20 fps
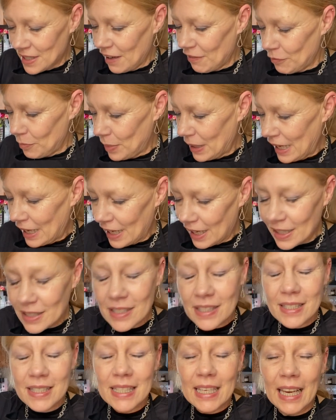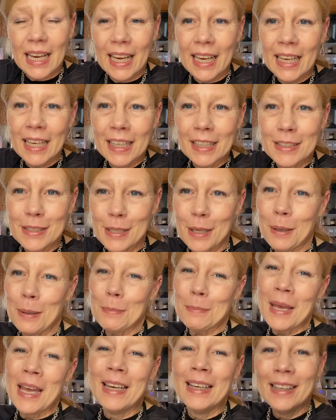have passed, and
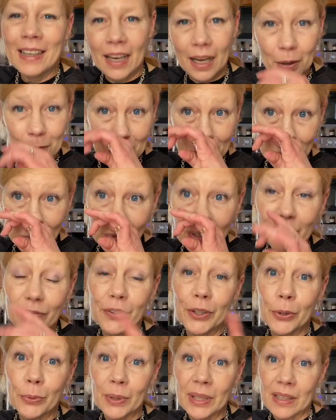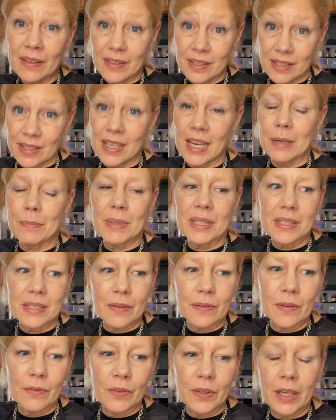I was reviewing the segments
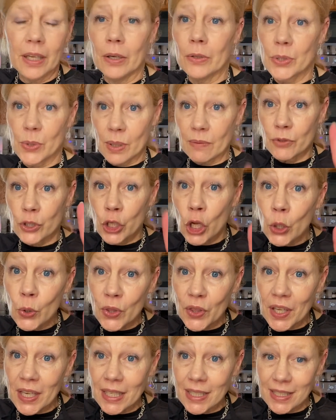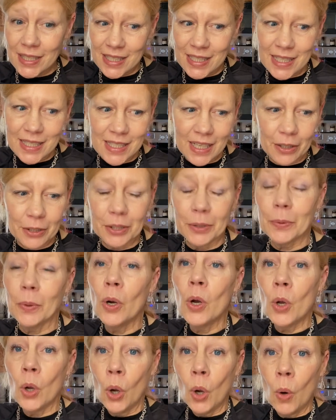of the video, so I have two things to tell you.
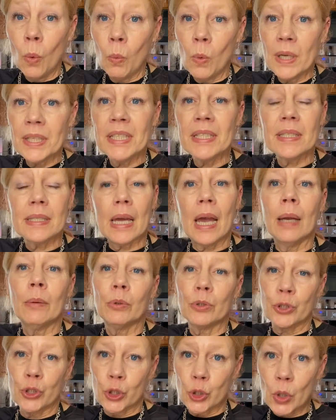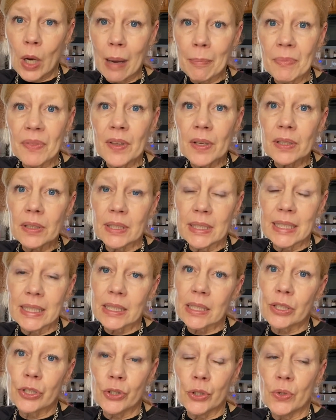One is I will drop the
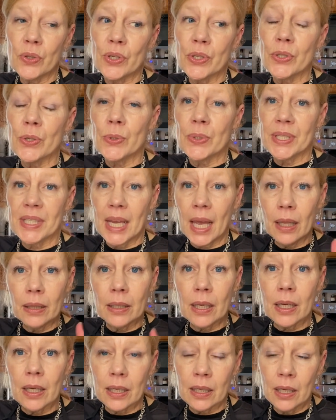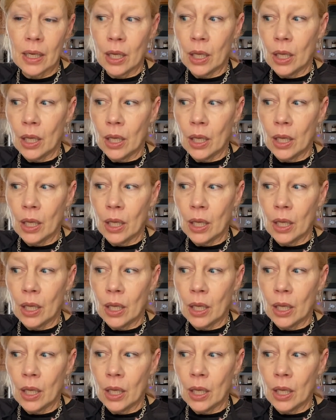link to the Nutella